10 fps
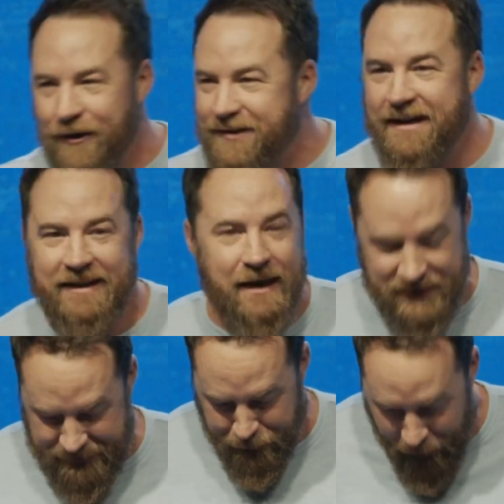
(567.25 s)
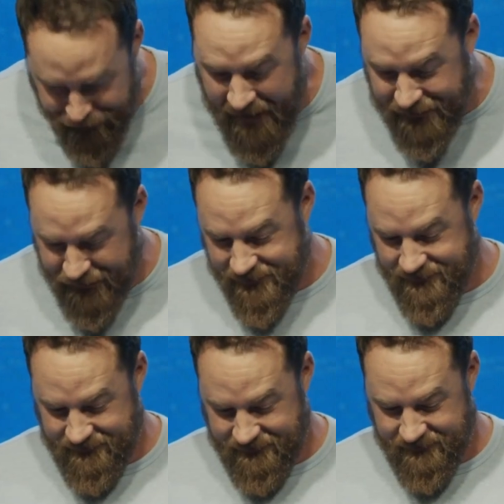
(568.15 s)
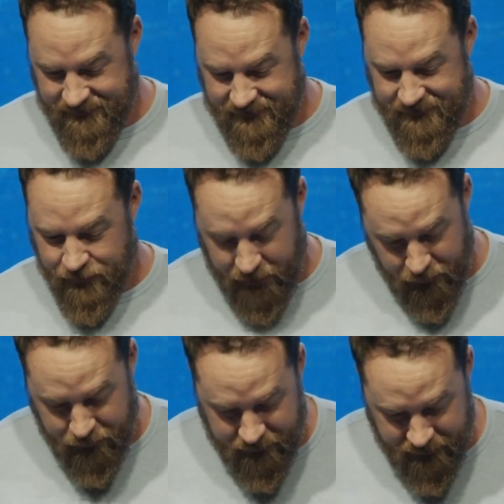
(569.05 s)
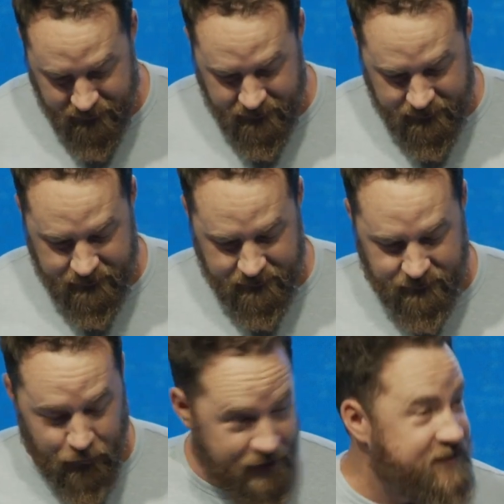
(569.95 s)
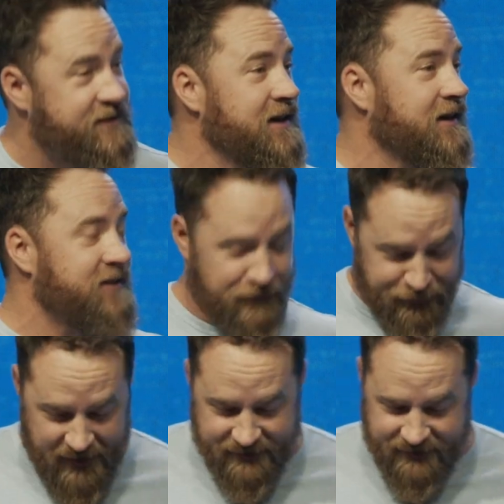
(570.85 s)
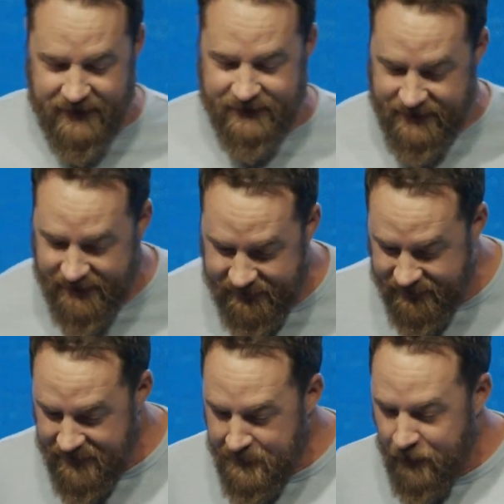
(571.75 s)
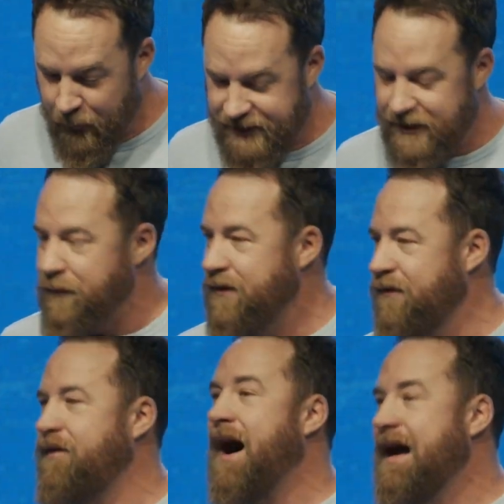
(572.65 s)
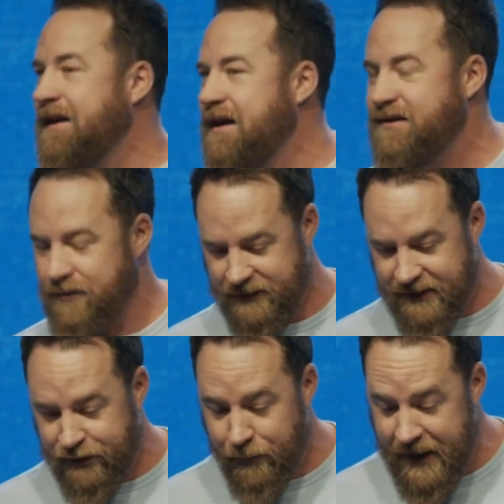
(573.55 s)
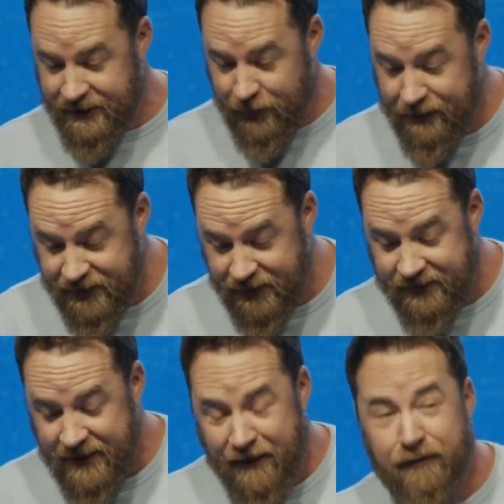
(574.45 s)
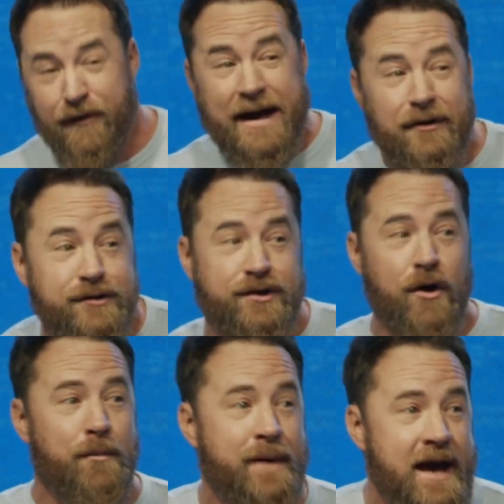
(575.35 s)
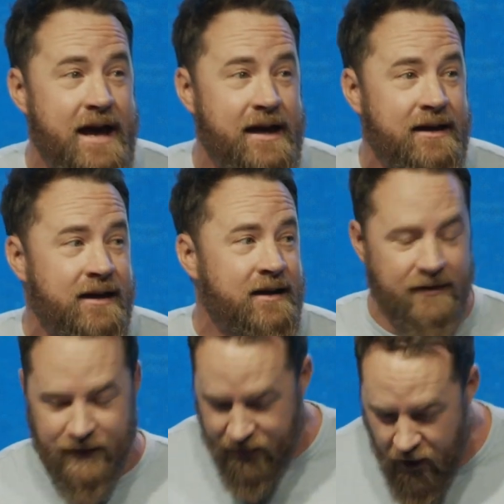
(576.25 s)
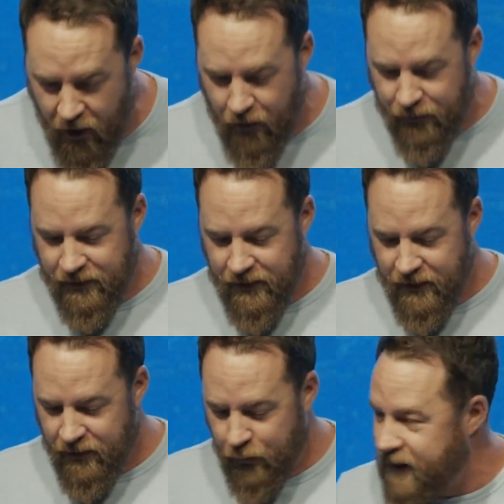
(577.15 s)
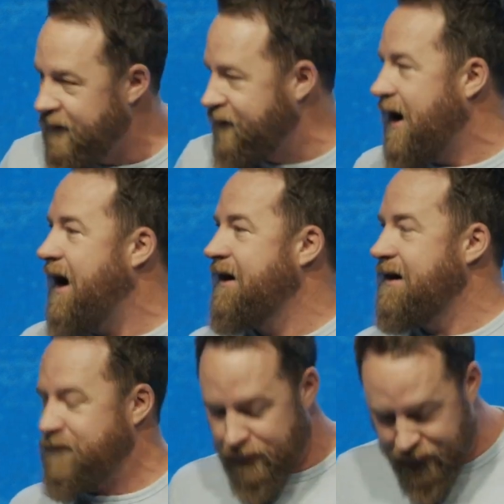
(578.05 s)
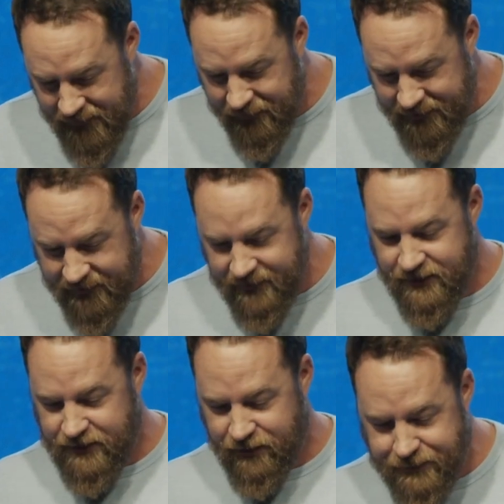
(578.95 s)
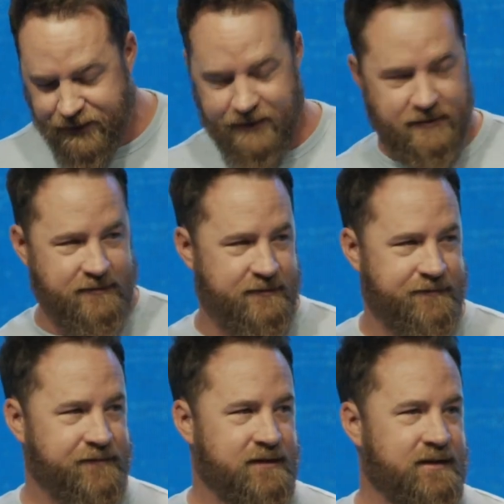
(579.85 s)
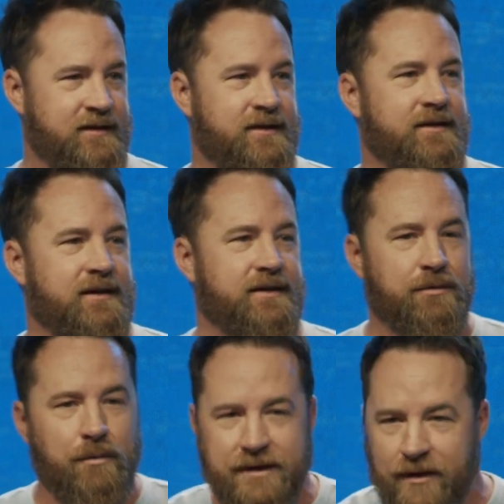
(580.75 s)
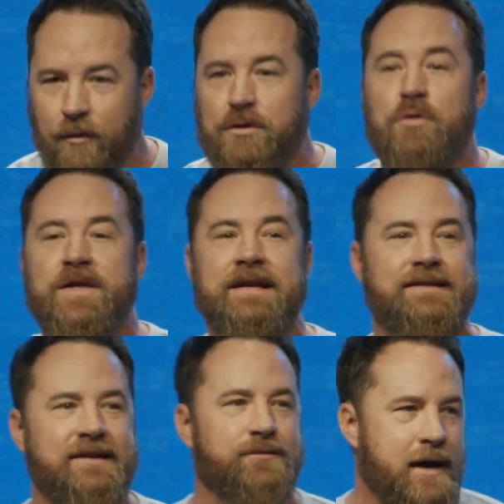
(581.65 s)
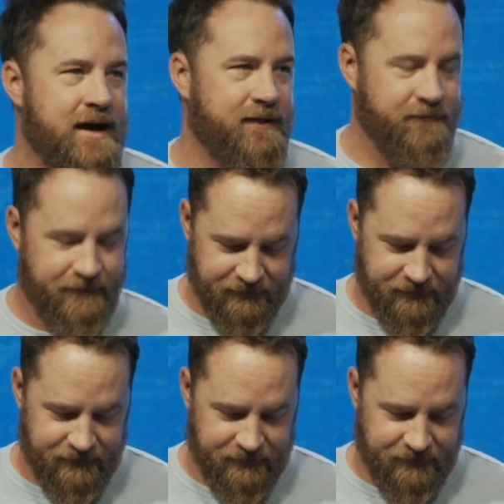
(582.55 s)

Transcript: no sin. That means perfection. So, what is sin? Let's define sin. Sin is when someone violates or disobeys or even just fails to obey the known will of God as revealed in Scripture. It's when we don't do things His way.